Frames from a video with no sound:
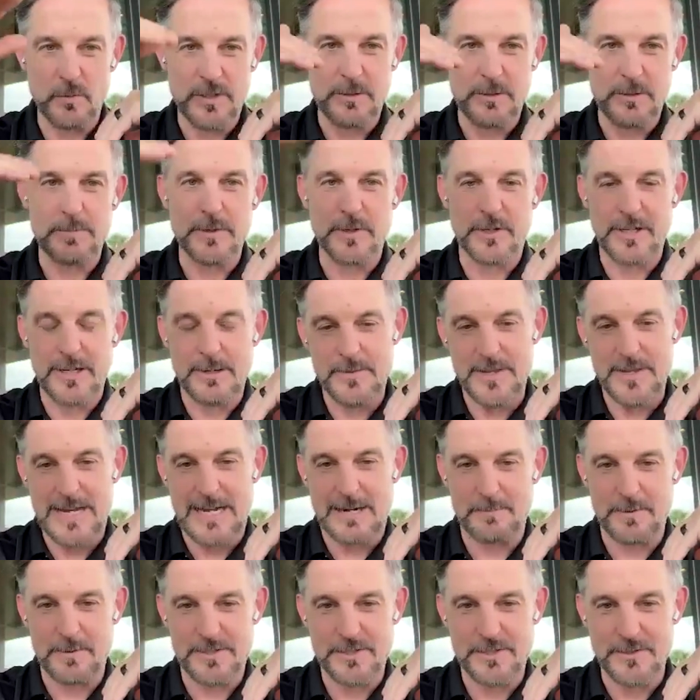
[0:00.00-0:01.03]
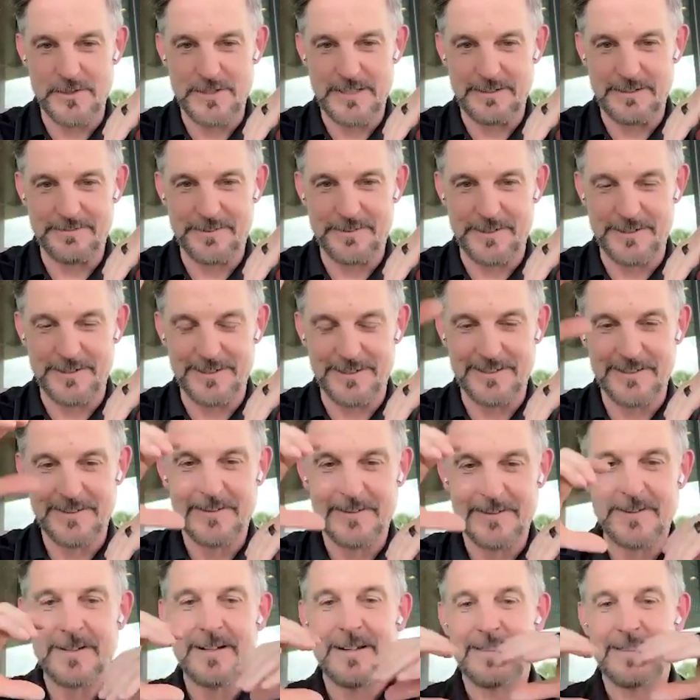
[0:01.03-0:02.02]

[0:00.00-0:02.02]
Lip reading: when you build up the opportunity fund,